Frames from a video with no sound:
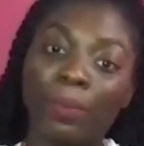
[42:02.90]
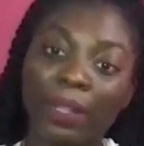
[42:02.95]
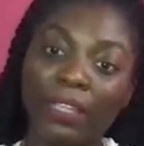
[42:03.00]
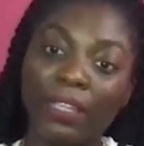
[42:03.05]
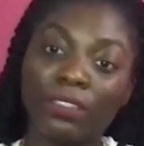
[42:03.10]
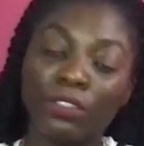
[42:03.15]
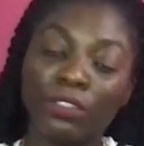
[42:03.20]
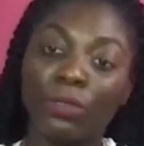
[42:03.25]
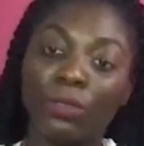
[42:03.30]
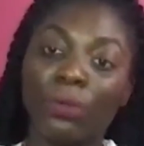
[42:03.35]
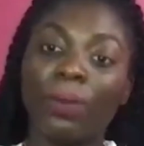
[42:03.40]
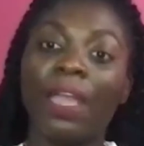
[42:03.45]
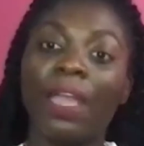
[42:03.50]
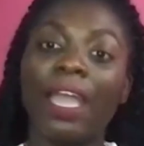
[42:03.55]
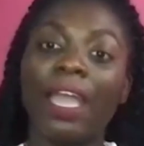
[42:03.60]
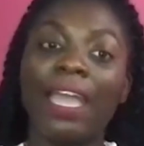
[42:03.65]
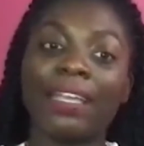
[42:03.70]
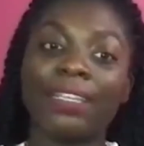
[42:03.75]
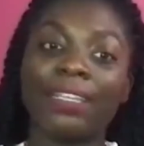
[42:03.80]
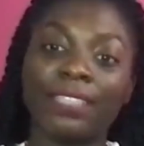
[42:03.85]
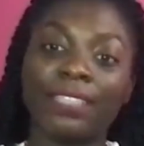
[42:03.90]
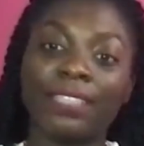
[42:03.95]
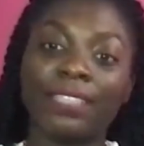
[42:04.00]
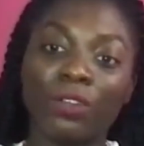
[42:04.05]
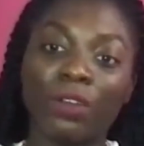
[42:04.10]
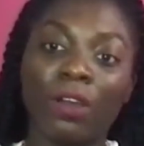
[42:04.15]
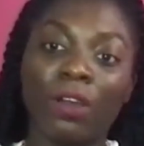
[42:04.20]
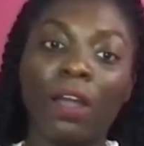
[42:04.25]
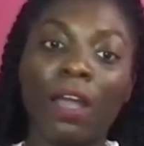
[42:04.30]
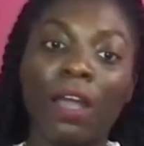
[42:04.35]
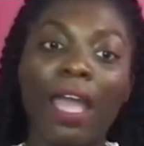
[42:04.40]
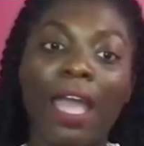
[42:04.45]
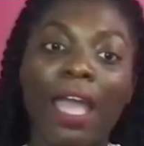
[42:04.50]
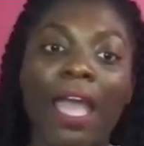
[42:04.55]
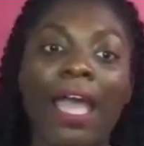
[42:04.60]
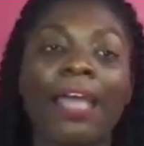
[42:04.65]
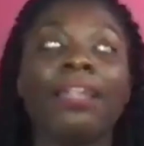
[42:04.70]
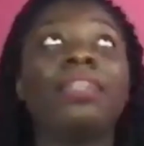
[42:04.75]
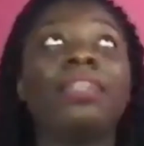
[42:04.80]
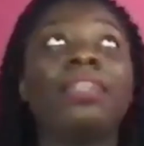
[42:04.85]
as you, etc.
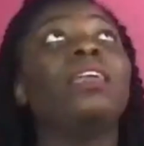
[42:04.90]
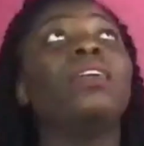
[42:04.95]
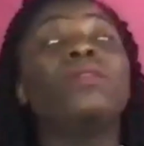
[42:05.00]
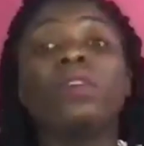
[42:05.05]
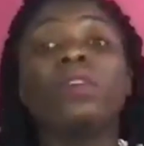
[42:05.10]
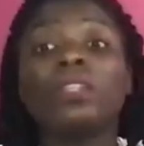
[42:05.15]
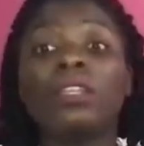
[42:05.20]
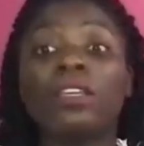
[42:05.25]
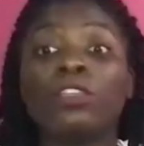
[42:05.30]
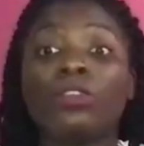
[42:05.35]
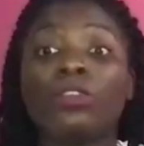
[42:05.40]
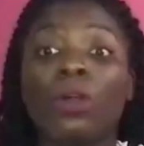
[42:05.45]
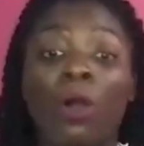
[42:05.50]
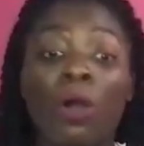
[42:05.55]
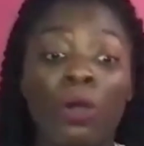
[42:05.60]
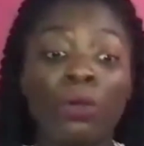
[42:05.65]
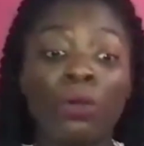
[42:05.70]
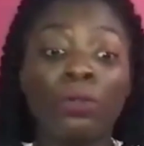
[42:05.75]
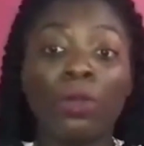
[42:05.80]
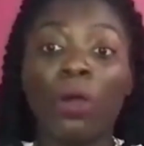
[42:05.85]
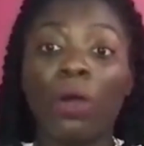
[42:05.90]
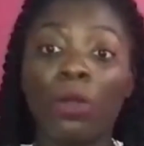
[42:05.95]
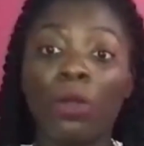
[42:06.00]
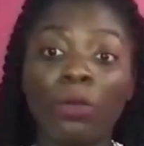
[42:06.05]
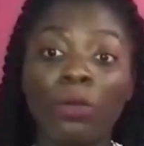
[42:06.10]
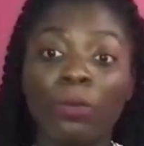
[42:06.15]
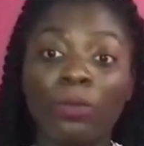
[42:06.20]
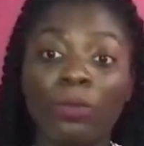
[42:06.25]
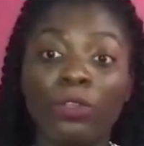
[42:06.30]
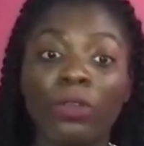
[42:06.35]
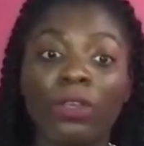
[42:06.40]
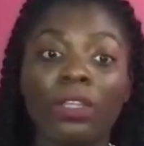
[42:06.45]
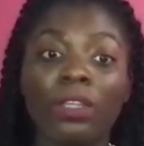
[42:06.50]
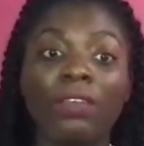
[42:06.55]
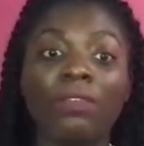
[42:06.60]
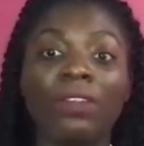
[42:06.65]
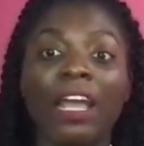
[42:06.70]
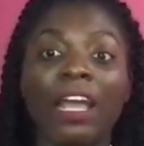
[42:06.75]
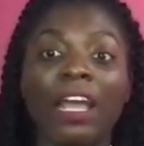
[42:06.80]
And even in your own home, you can even have,